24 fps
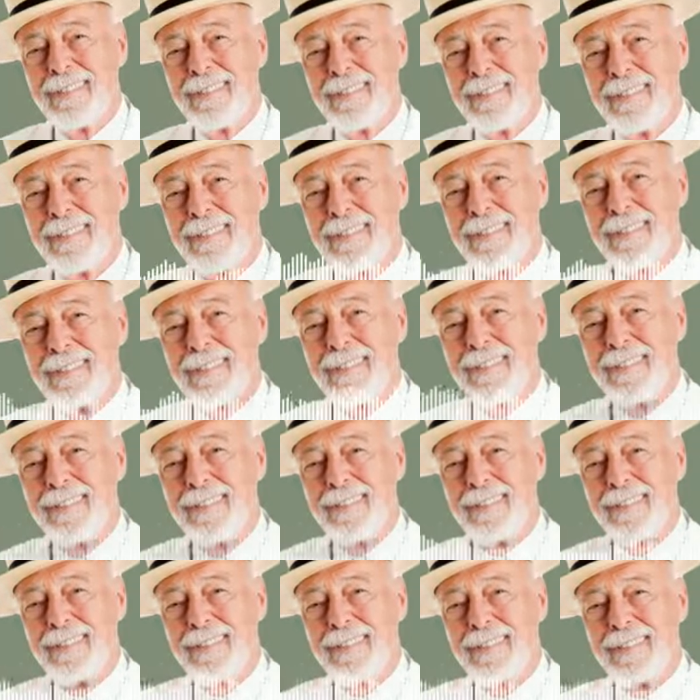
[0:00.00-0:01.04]

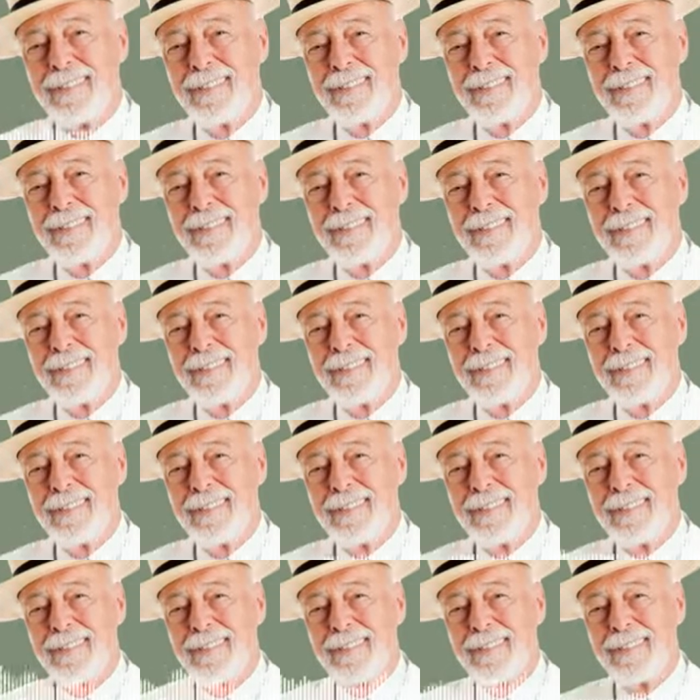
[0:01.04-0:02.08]
sons
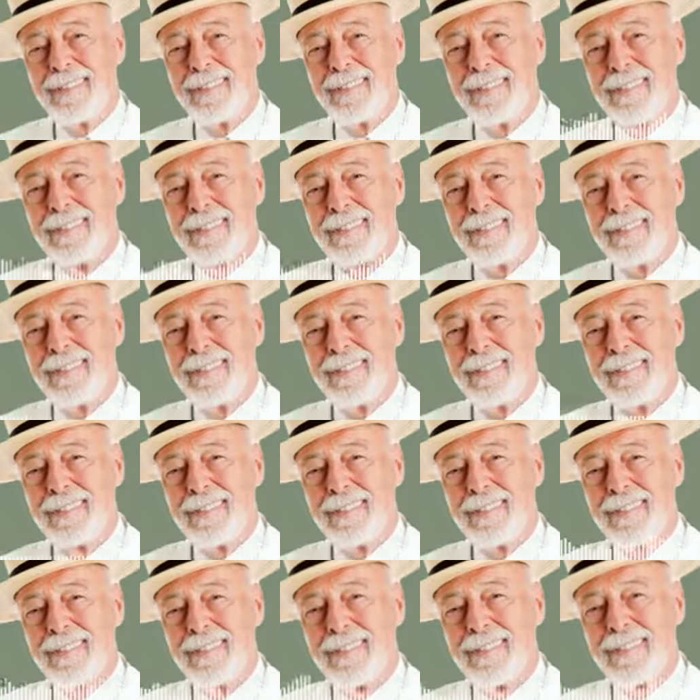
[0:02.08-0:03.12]
who are approaching
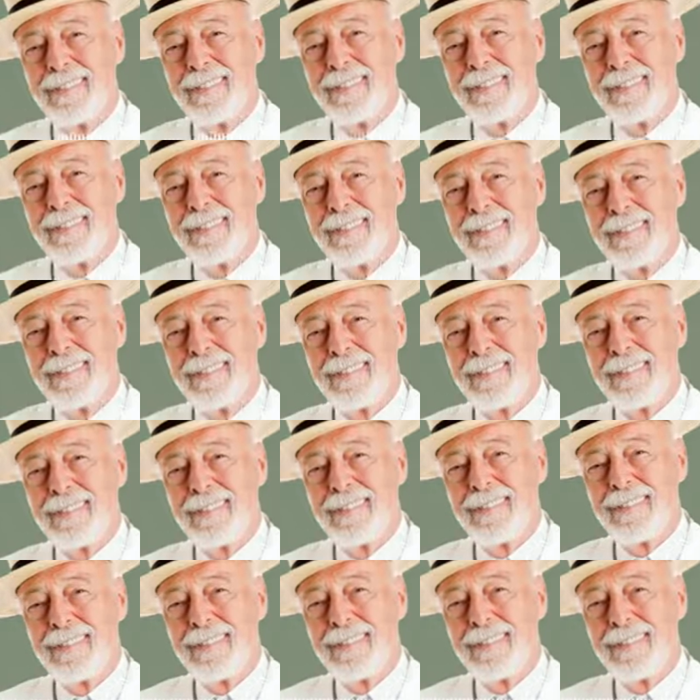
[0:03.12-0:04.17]
football age.
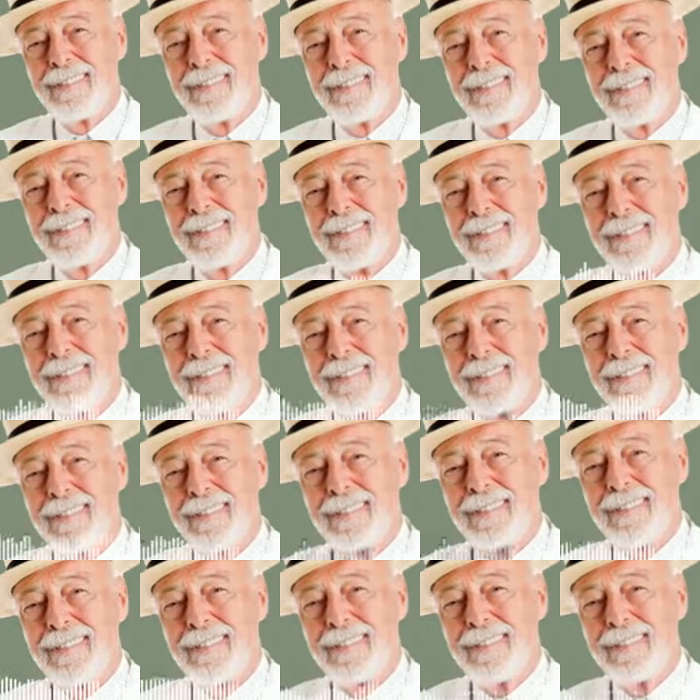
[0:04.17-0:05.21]
And they
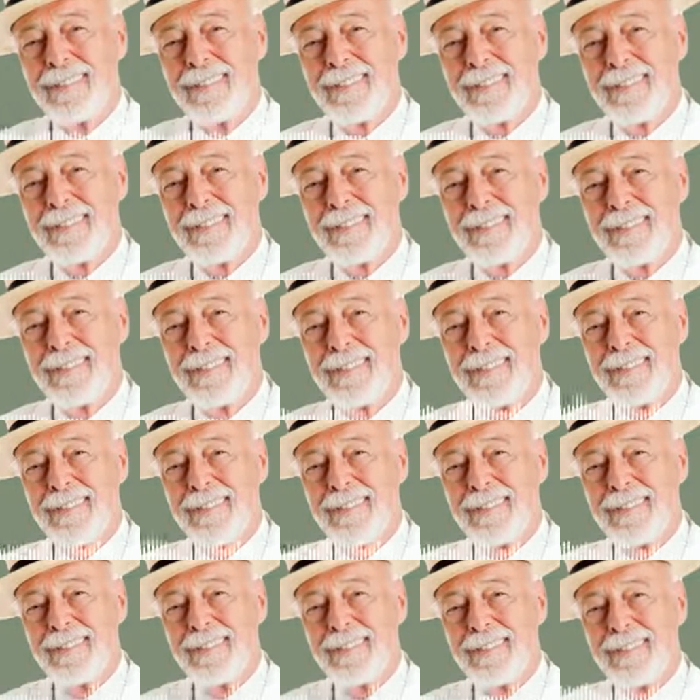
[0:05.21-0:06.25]
have nephews, and they
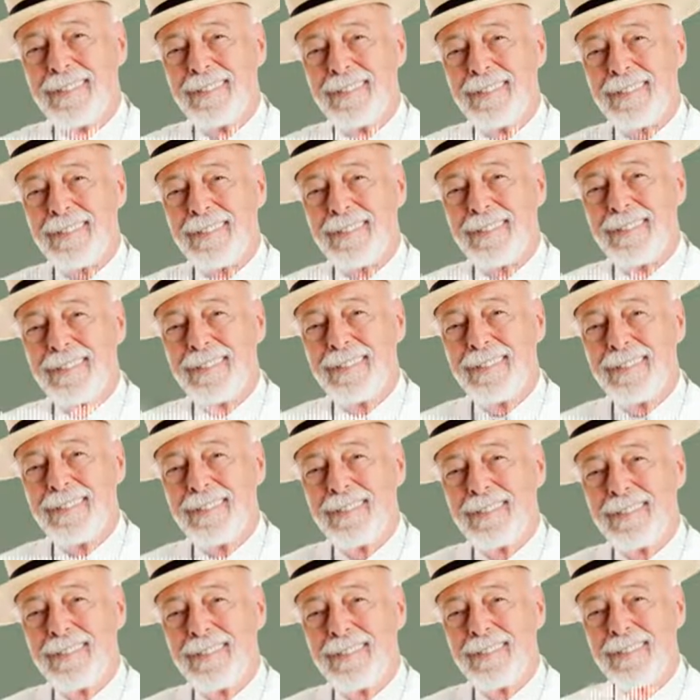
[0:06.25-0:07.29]
have aunts and
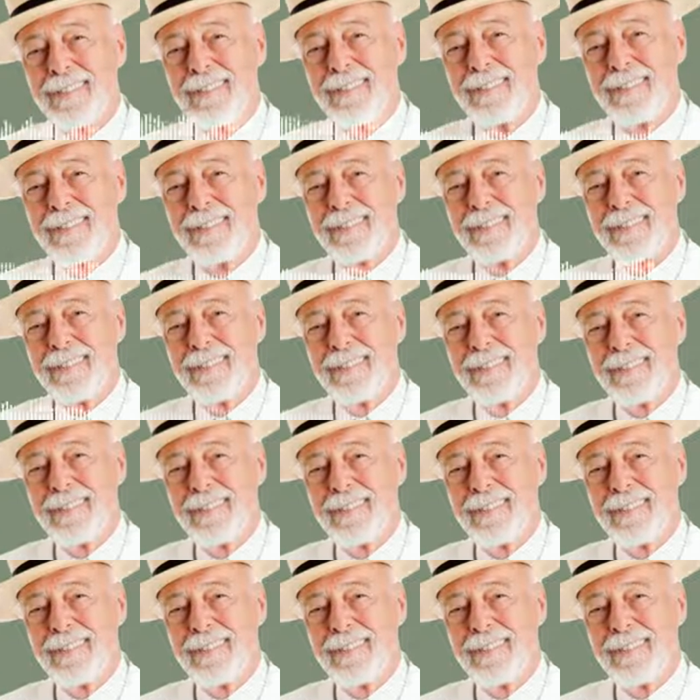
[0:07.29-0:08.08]
uncles, and all that.